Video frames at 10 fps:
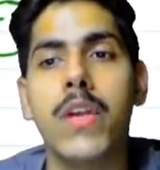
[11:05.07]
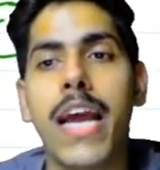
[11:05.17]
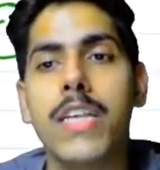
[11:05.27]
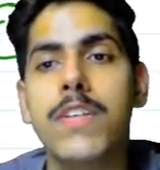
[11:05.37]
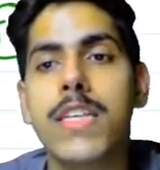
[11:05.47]

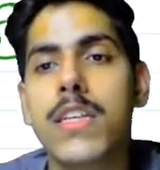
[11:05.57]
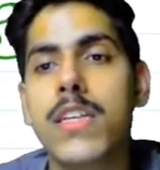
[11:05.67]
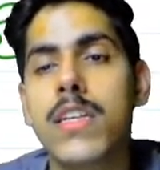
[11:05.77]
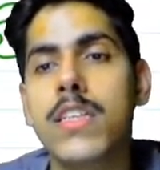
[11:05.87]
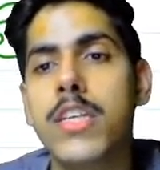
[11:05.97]
As we can
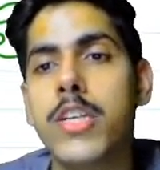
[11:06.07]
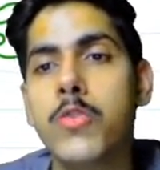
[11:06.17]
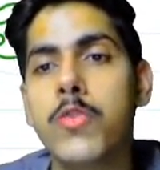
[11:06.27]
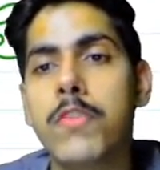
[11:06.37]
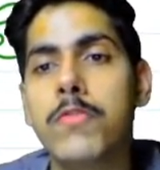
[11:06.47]
clearly see,
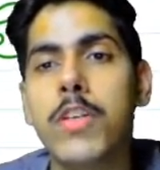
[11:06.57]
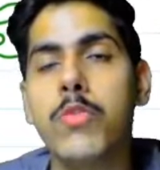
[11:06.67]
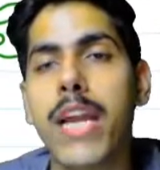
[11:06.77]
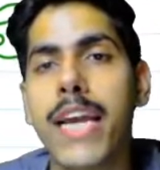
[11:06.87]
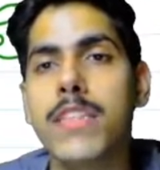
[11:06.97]
node 52
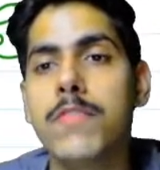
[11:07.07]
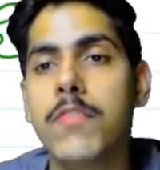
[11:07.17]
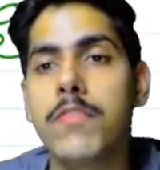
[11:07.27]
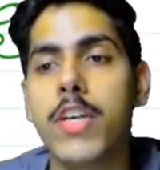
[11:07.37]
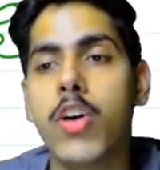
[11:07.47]
lies in
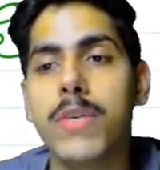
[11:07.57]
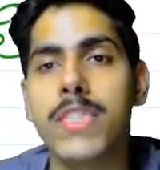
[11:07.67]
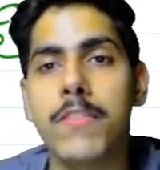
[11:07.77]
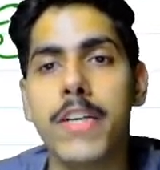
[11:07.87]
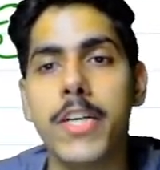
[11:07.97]

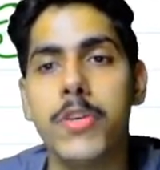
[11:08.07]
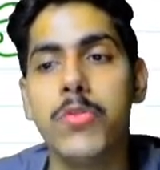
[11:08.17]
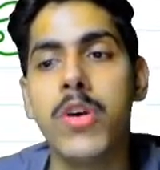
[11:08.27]
50,72.